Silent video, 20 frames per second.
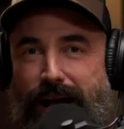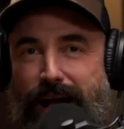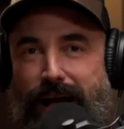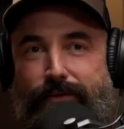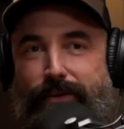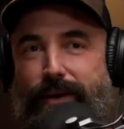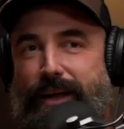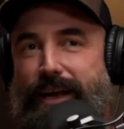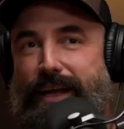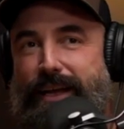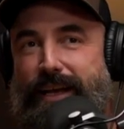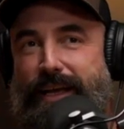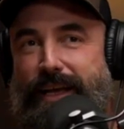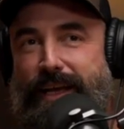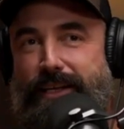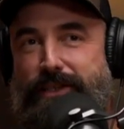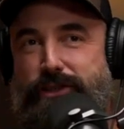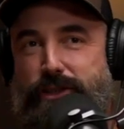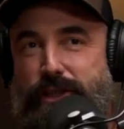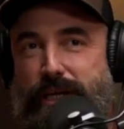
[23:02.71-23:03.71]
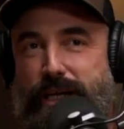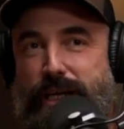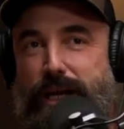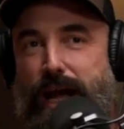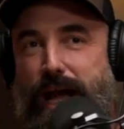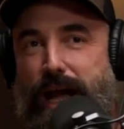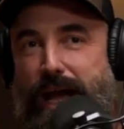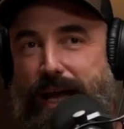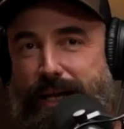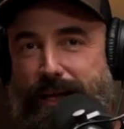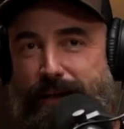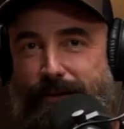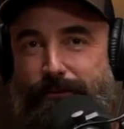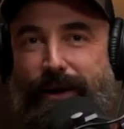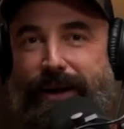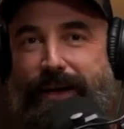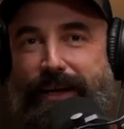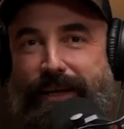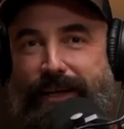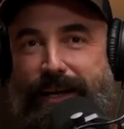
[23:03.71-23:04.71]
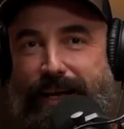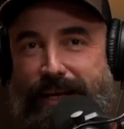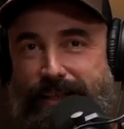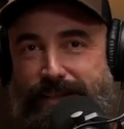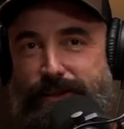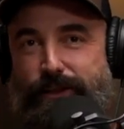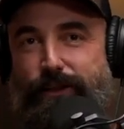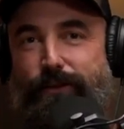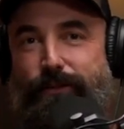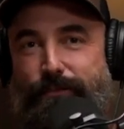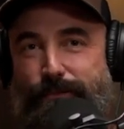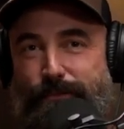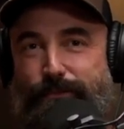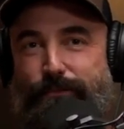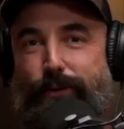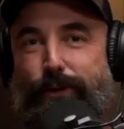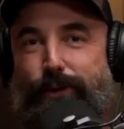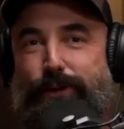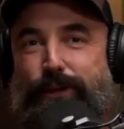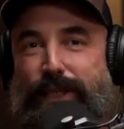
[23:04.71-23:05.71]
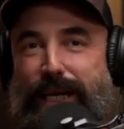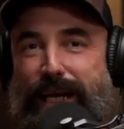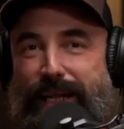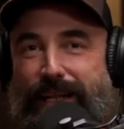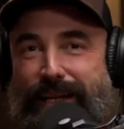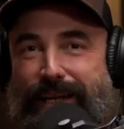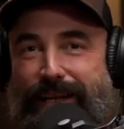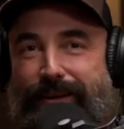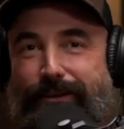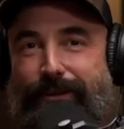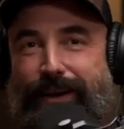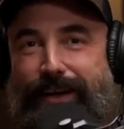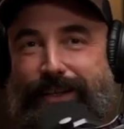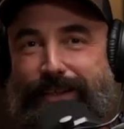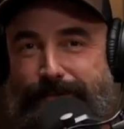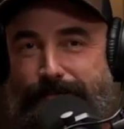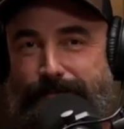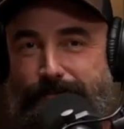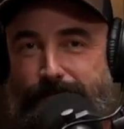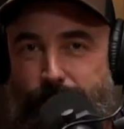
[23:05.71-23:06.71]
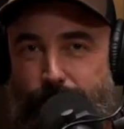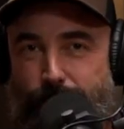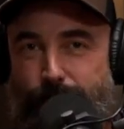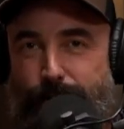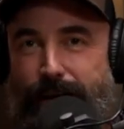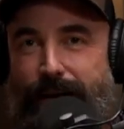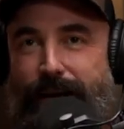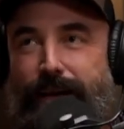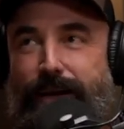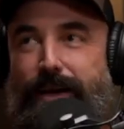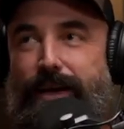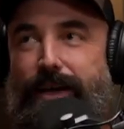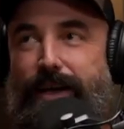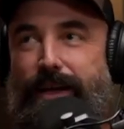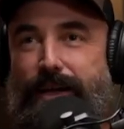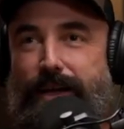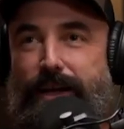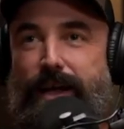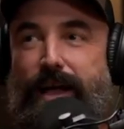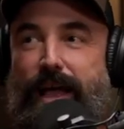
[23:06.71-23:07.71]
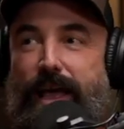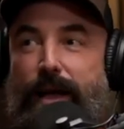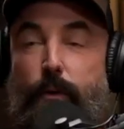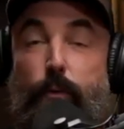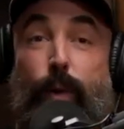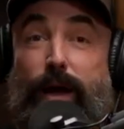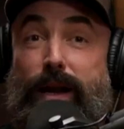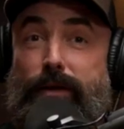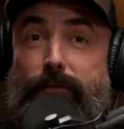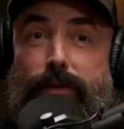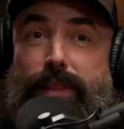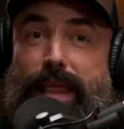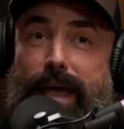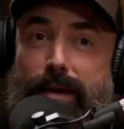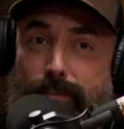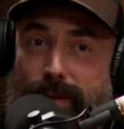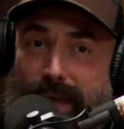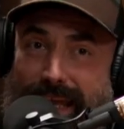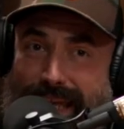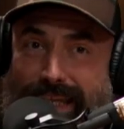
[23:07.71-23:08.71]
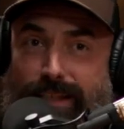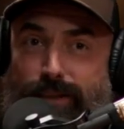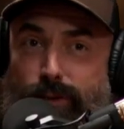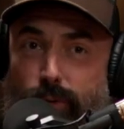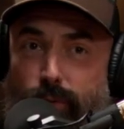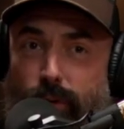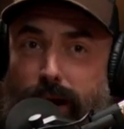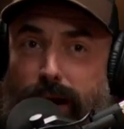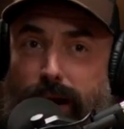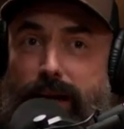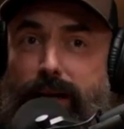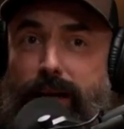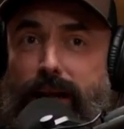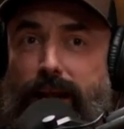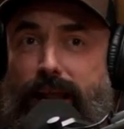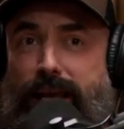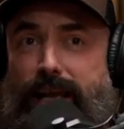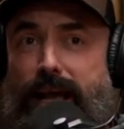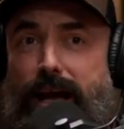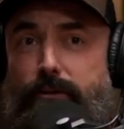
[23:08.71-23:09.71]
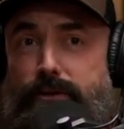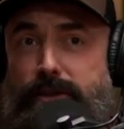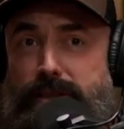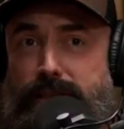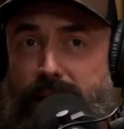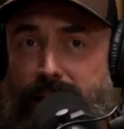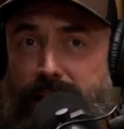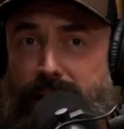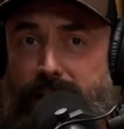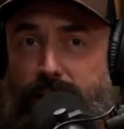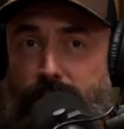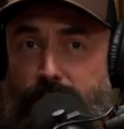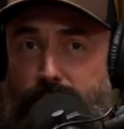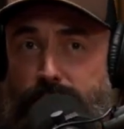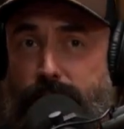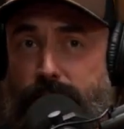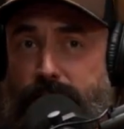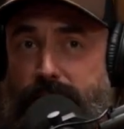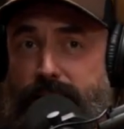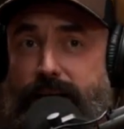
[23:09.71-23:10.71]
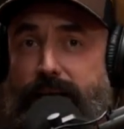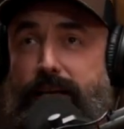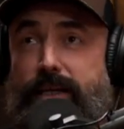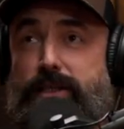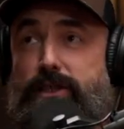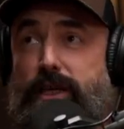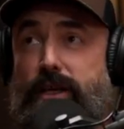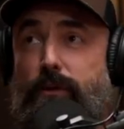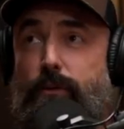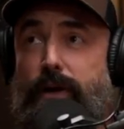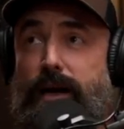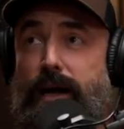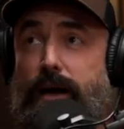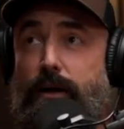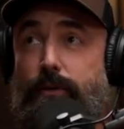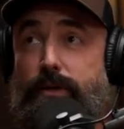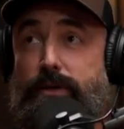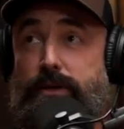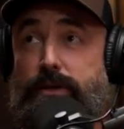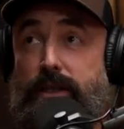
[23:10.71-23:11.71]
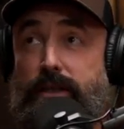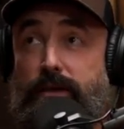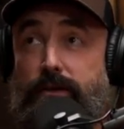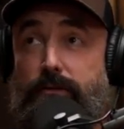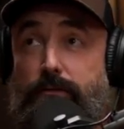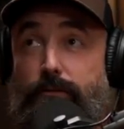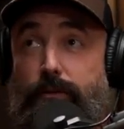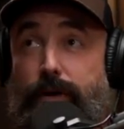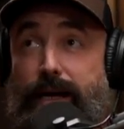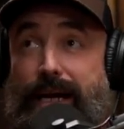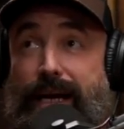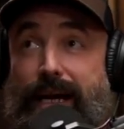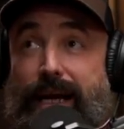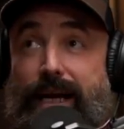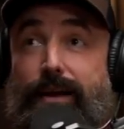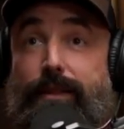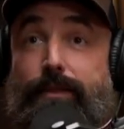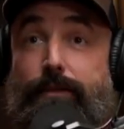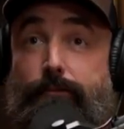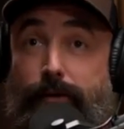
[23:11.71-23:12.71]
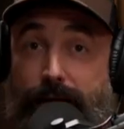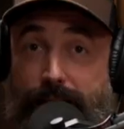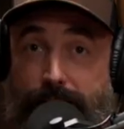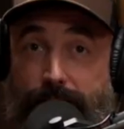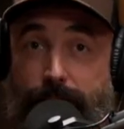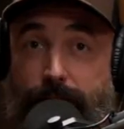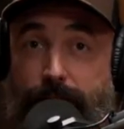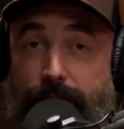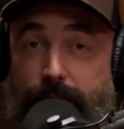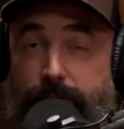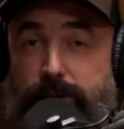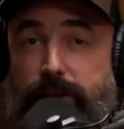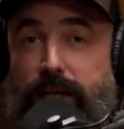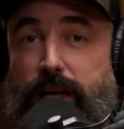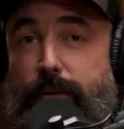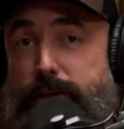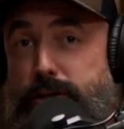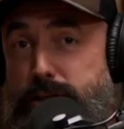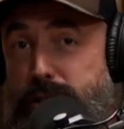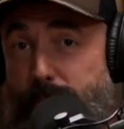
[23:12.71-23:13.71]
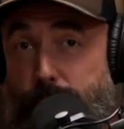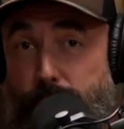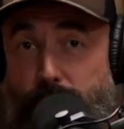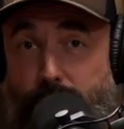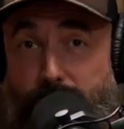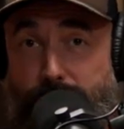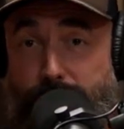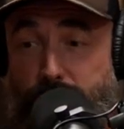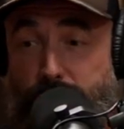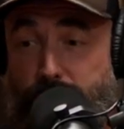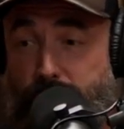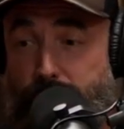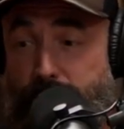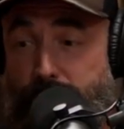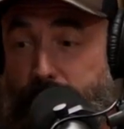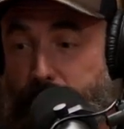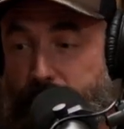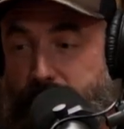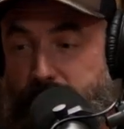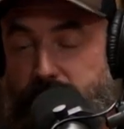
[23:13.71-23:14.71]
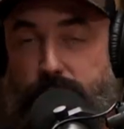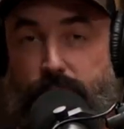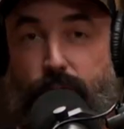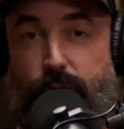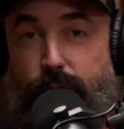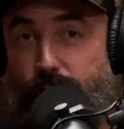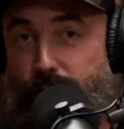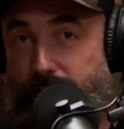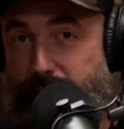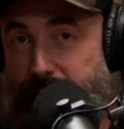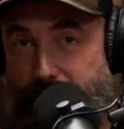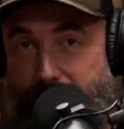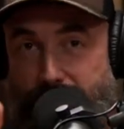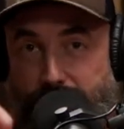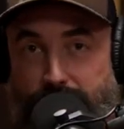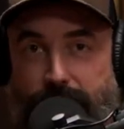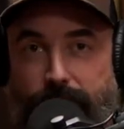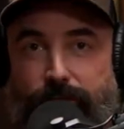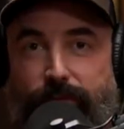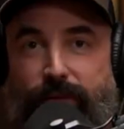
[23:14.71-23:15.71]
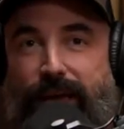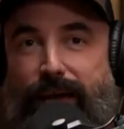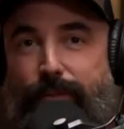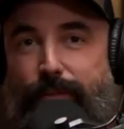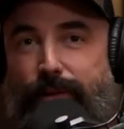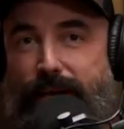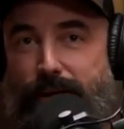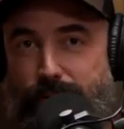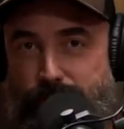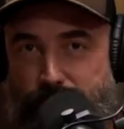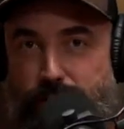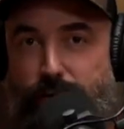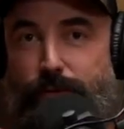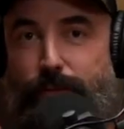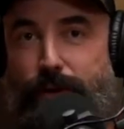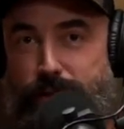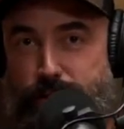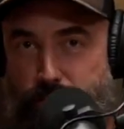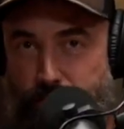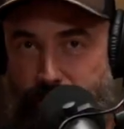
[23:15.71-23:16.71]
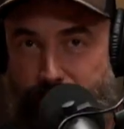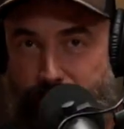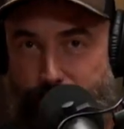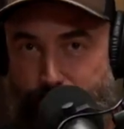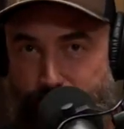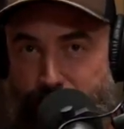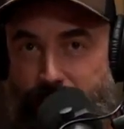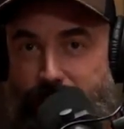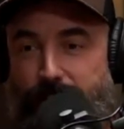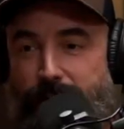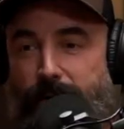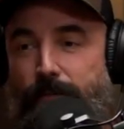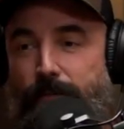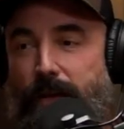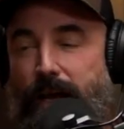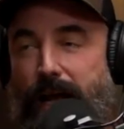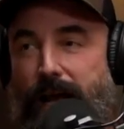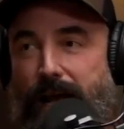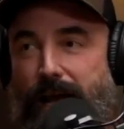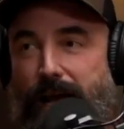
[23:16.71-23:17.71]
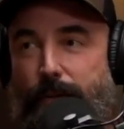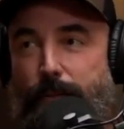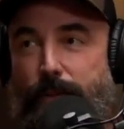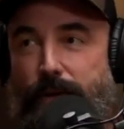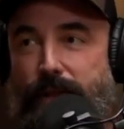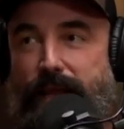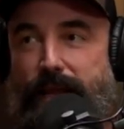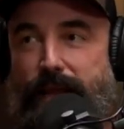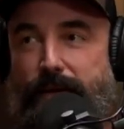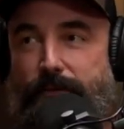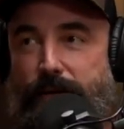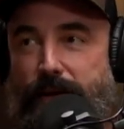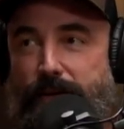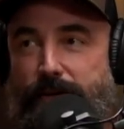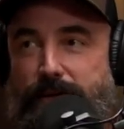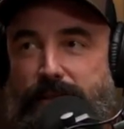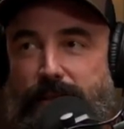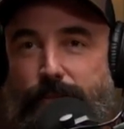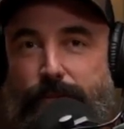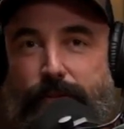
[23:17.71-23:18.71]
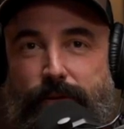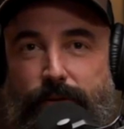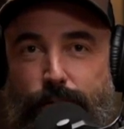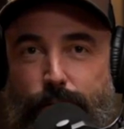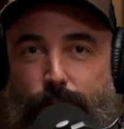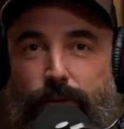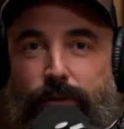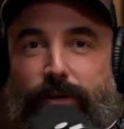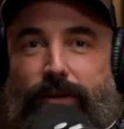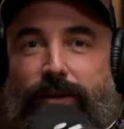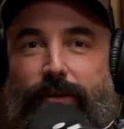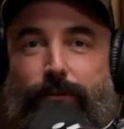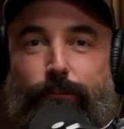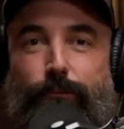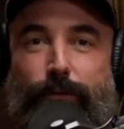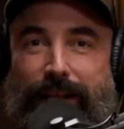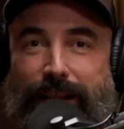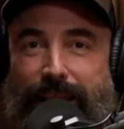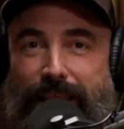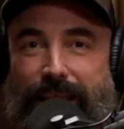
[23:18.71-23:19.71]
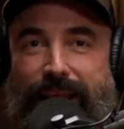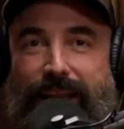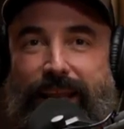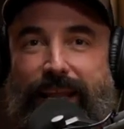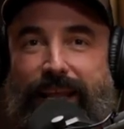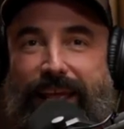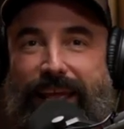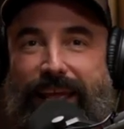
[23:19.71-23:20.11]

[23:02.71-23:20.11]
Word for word: I've got ADHD. I can recognize certain personality traits. Okay. Whatever that means, right? Like I was diagnosed with ADHD when I was in grade three. I was going to be shipped off to a different school, kicked out of the family. I was too much trouble. Uh, but then they found something cool called Ritalin,